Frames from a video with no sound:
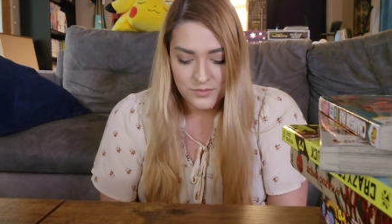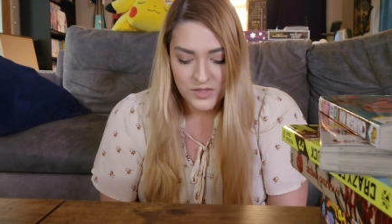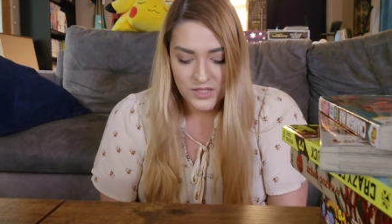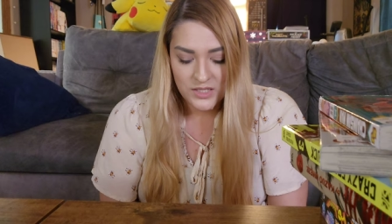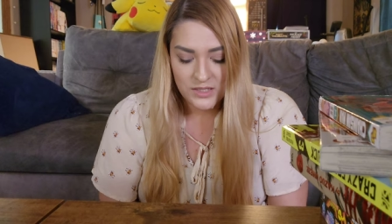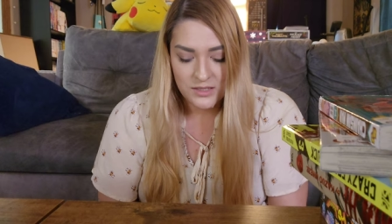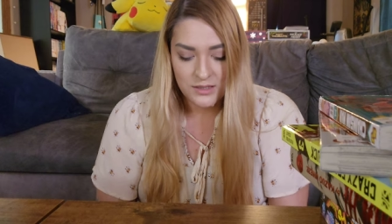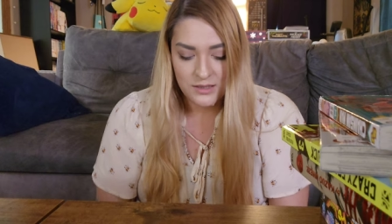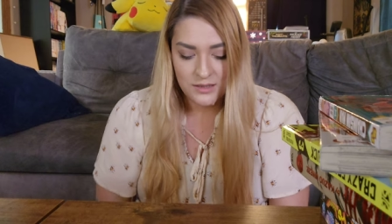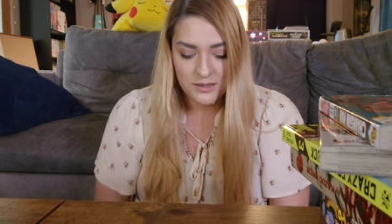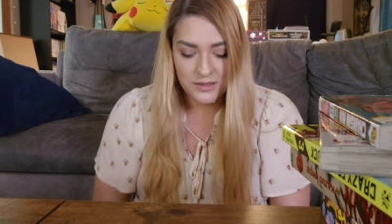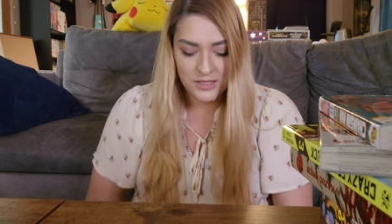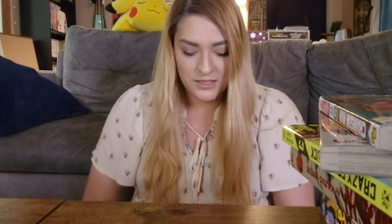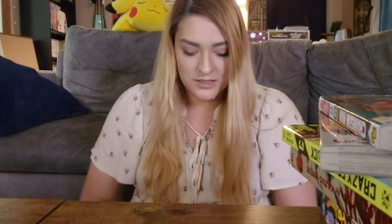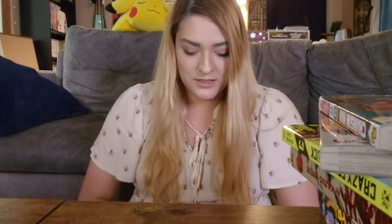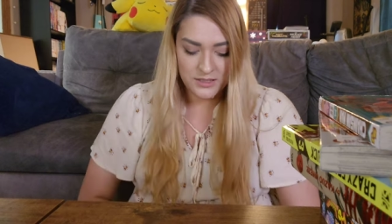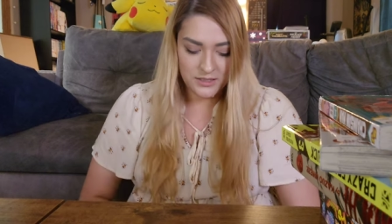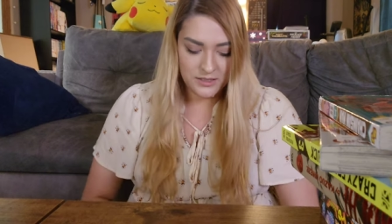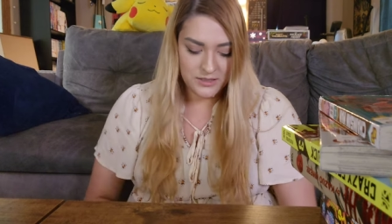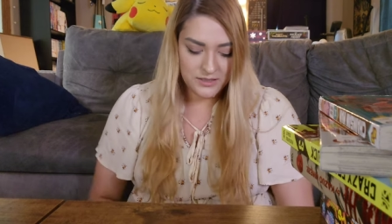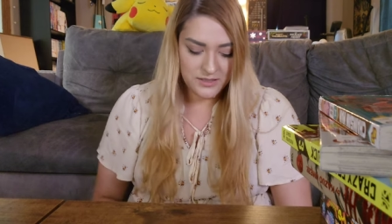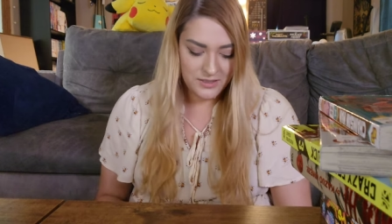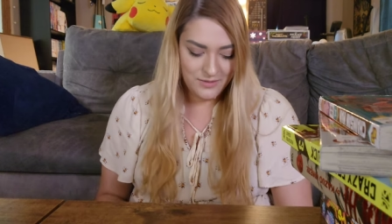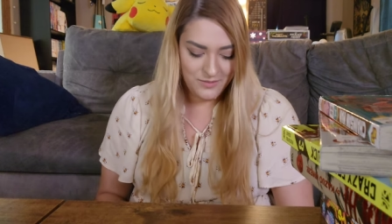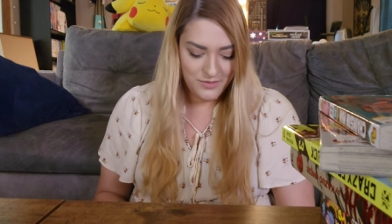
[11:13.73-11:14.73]
These are
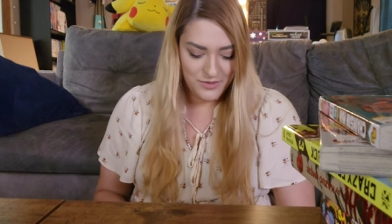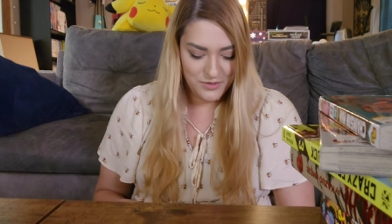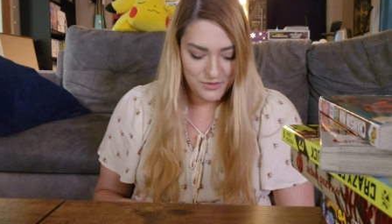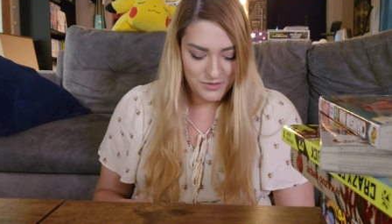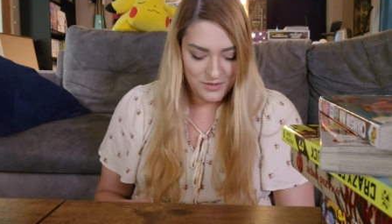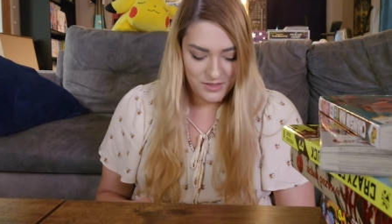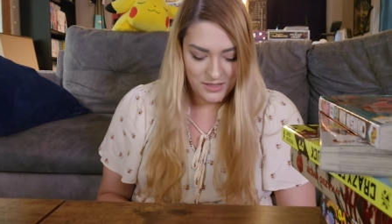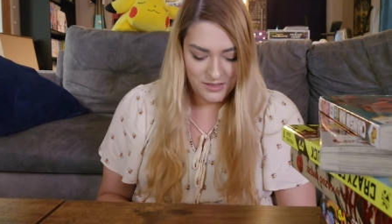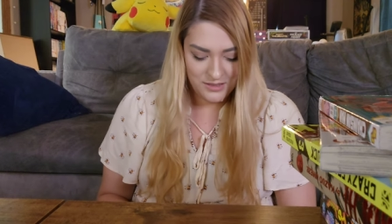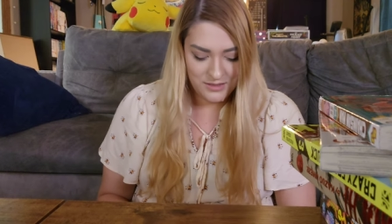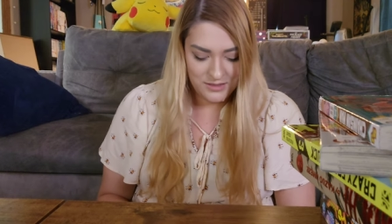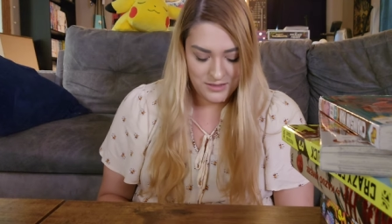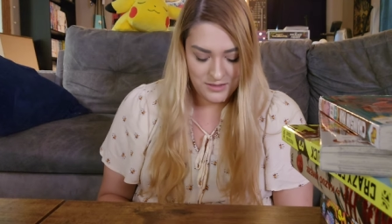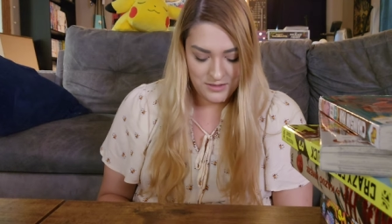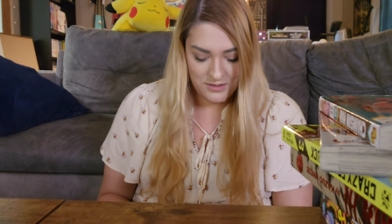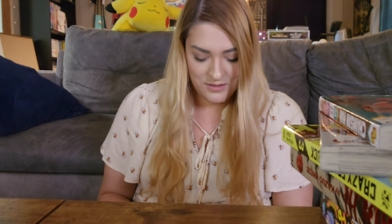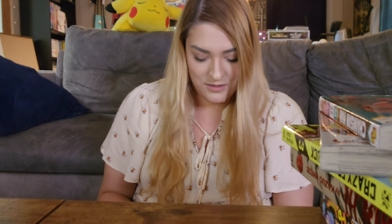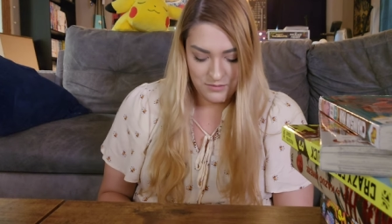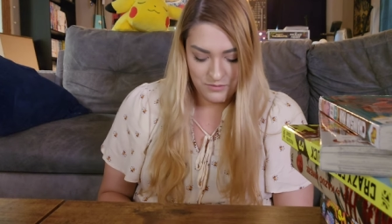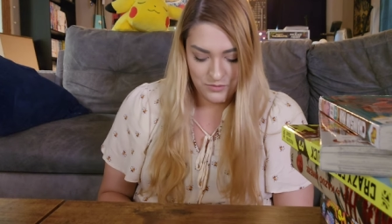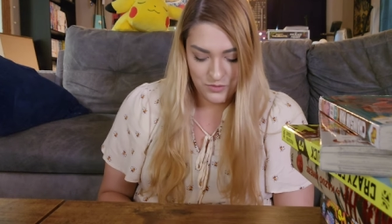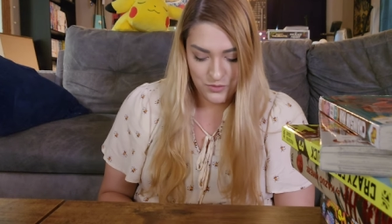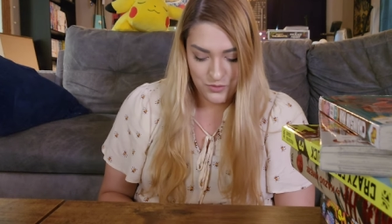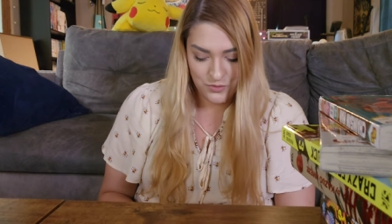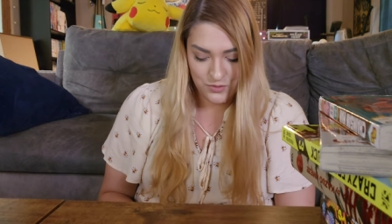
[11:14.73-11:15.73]
some new things and
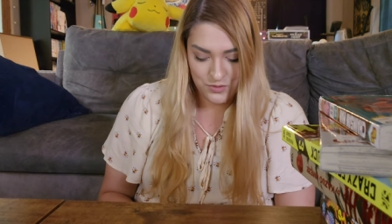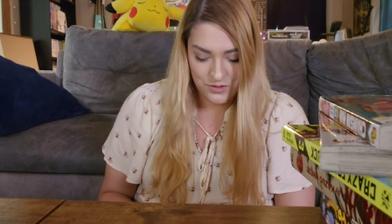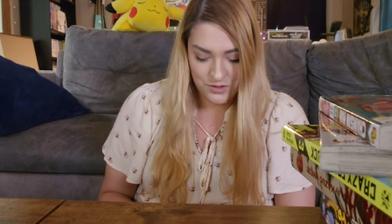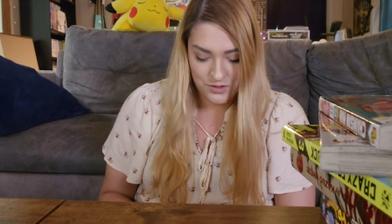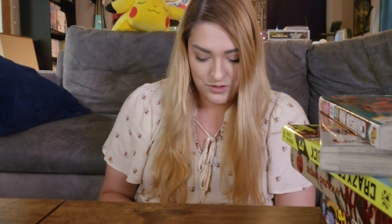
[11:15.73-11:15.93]
some old.